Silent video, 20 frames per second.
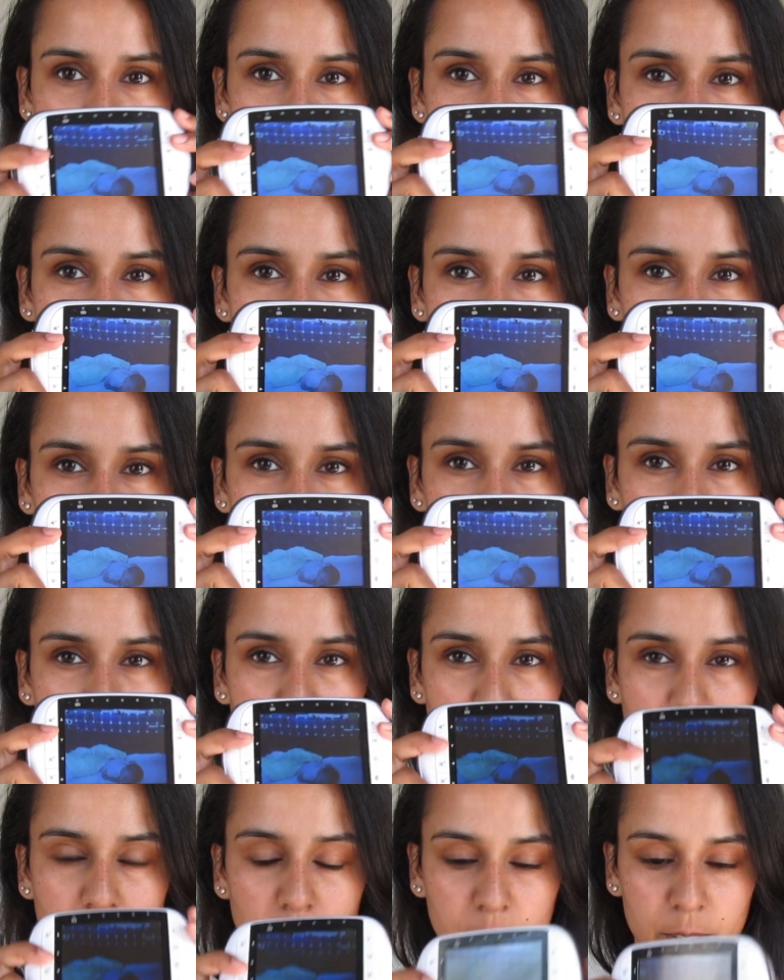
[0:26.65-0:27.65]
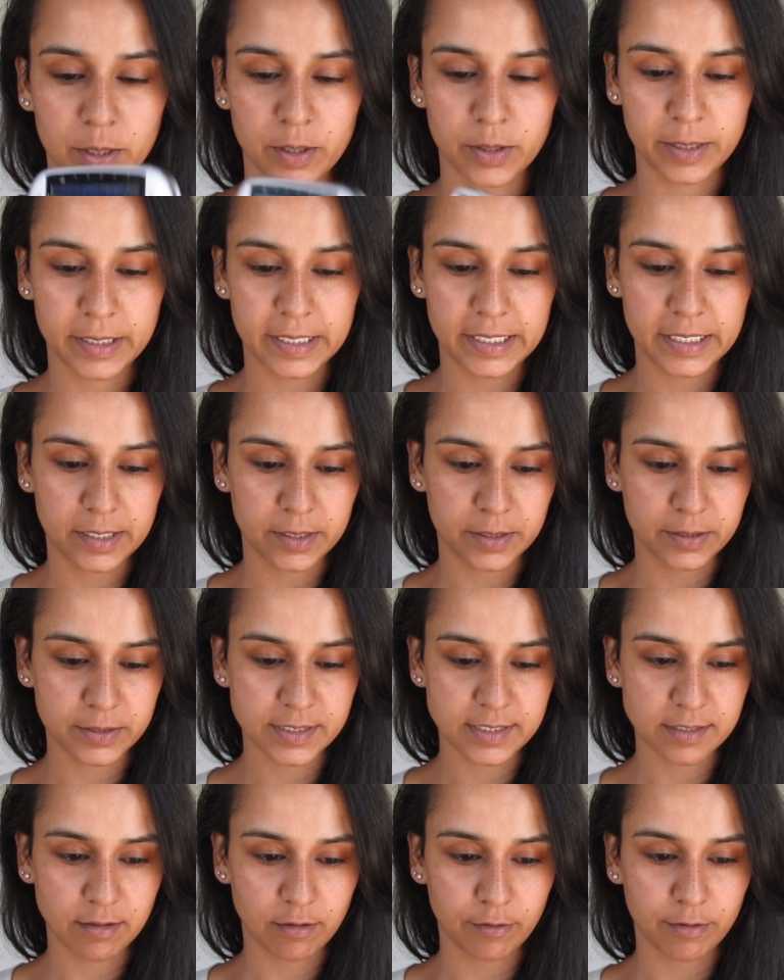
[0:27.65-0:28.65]
down in the monitor here,
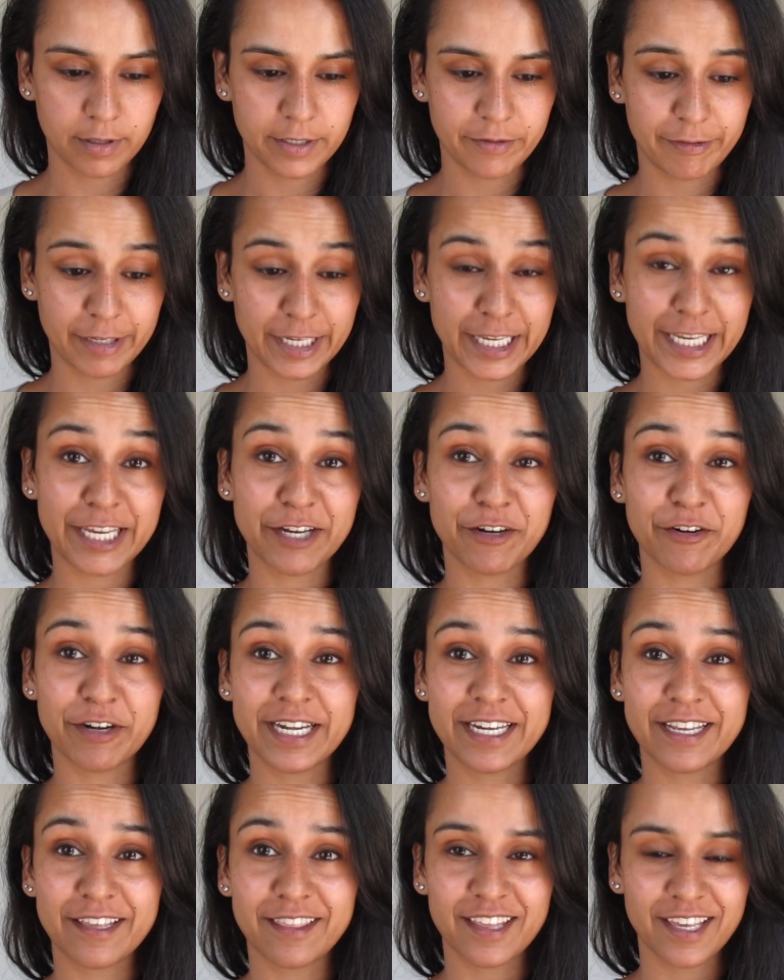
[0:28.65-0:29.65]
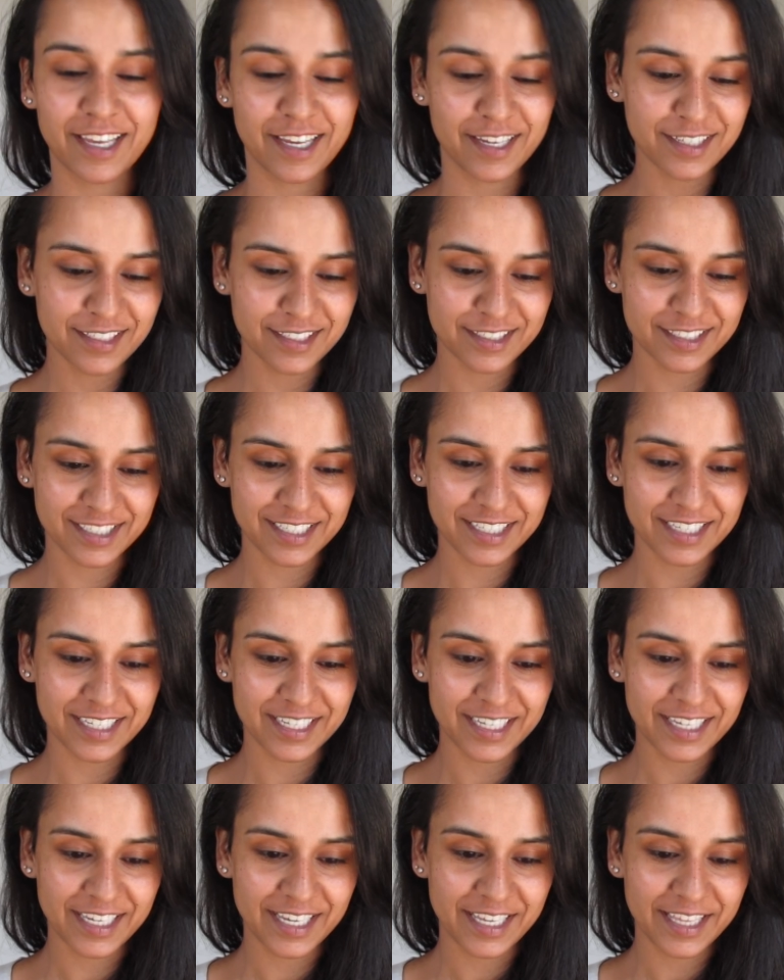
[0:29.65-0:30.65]
so if you hear anything,
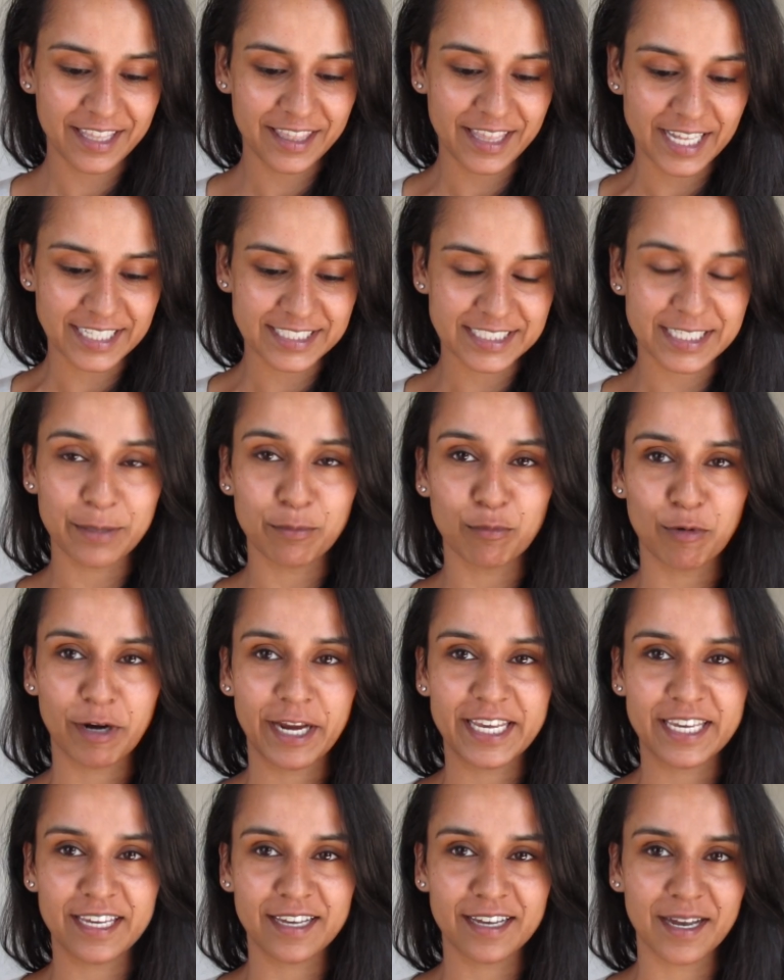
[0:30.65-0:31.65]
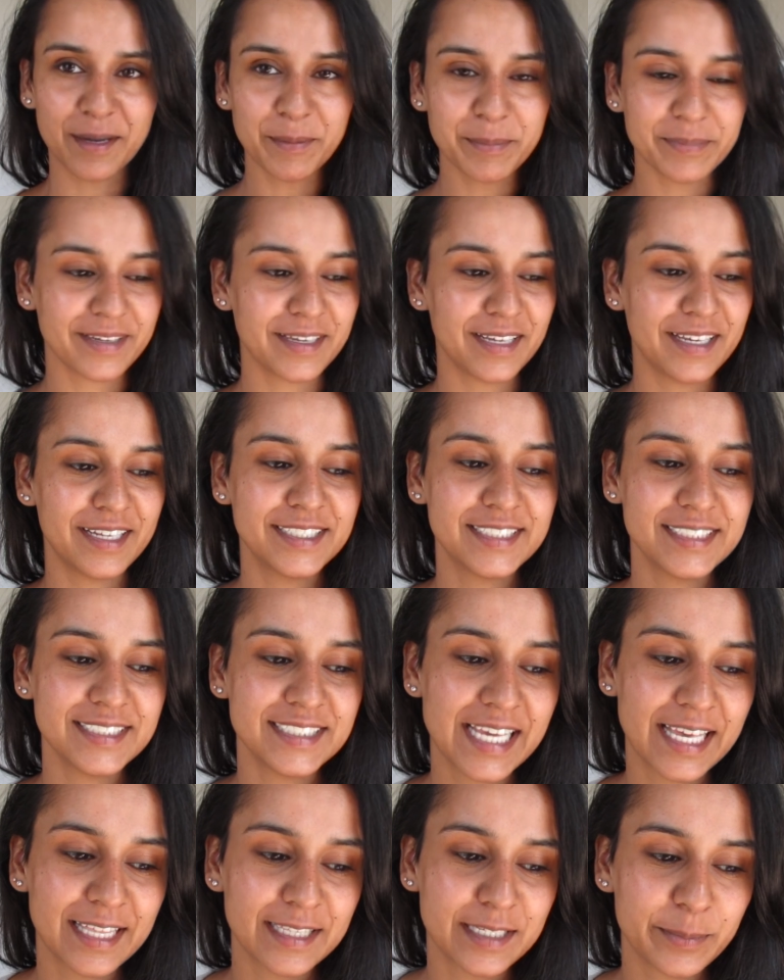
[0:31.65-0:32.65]
that's him waking up and
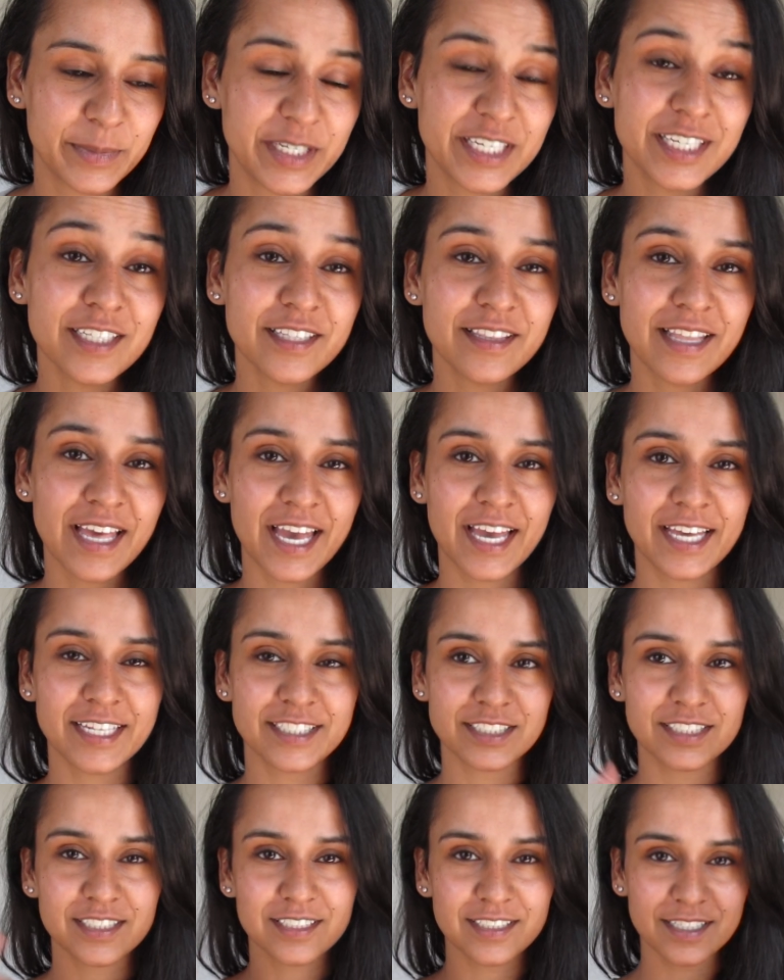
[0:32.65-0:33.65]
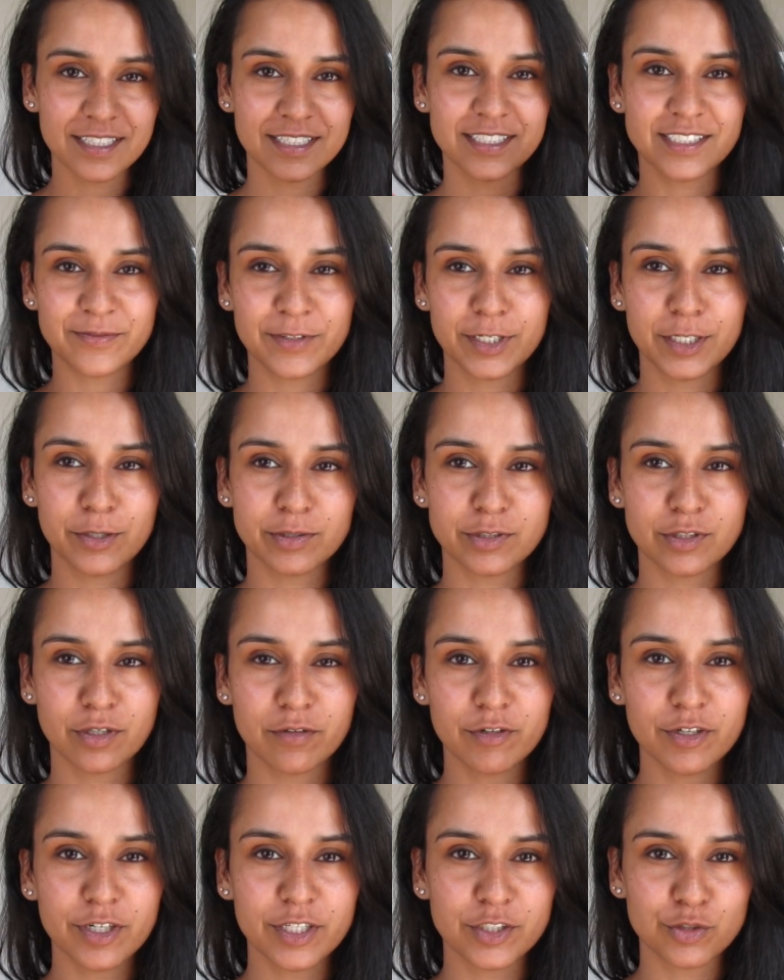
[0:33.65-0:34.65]
telling me that this video is
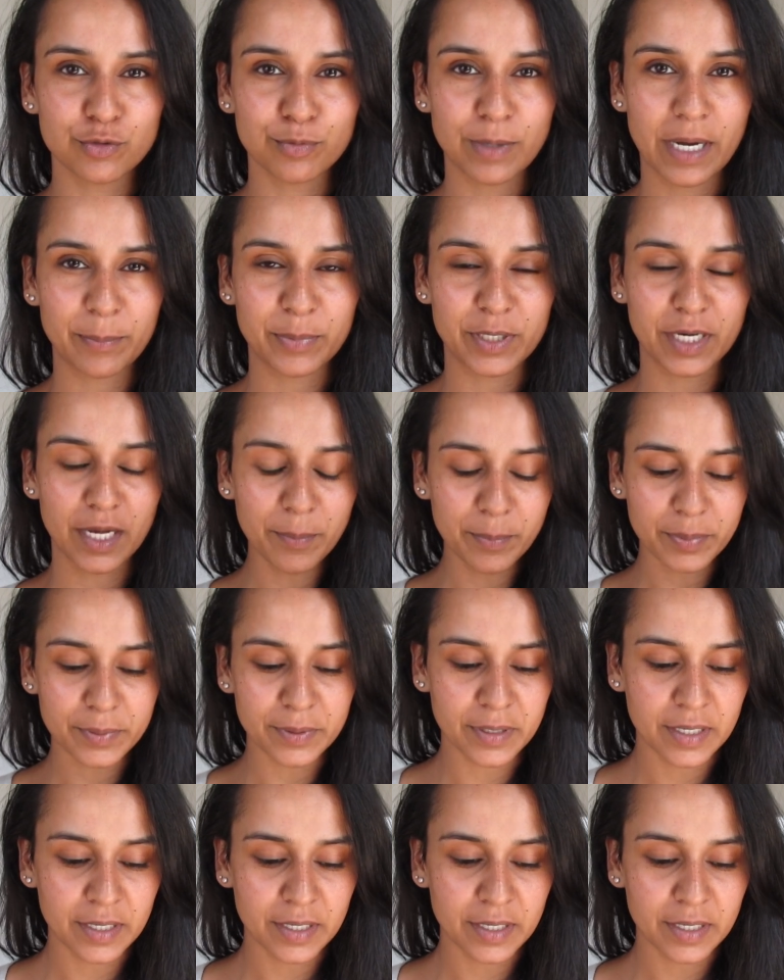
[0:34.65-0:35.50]
over and to wrap it up.